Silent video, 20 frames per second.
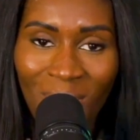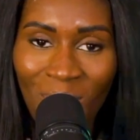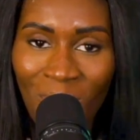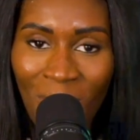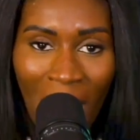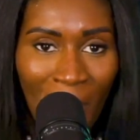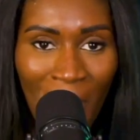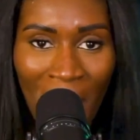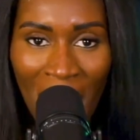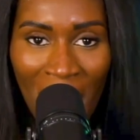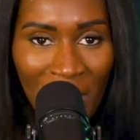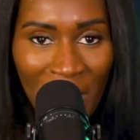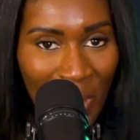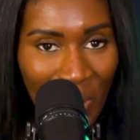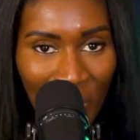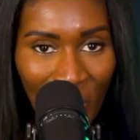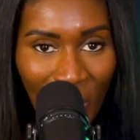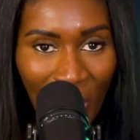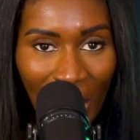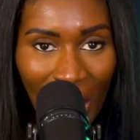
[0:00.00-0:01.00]
What am I paying
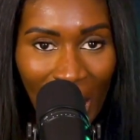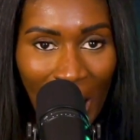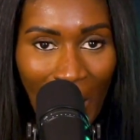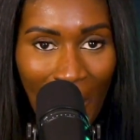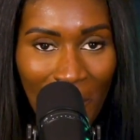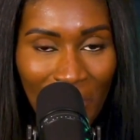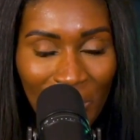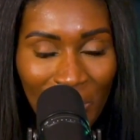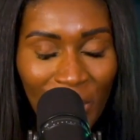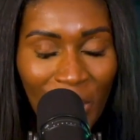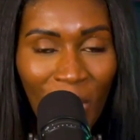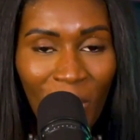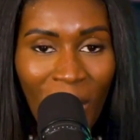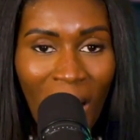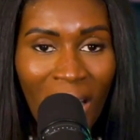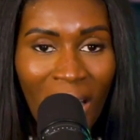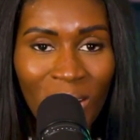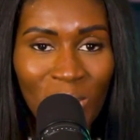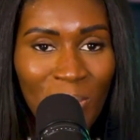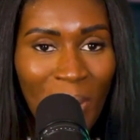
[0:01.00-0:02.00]
you for?
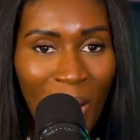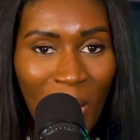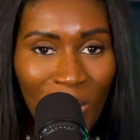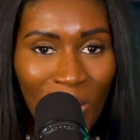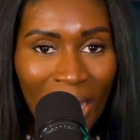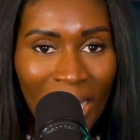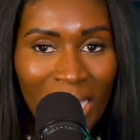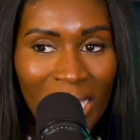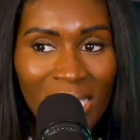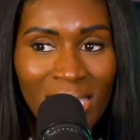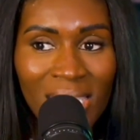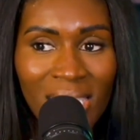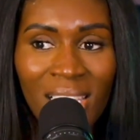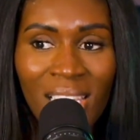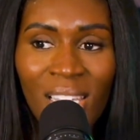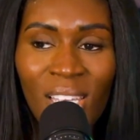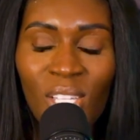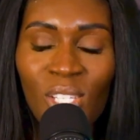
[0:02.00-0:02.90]
I could do my own letters.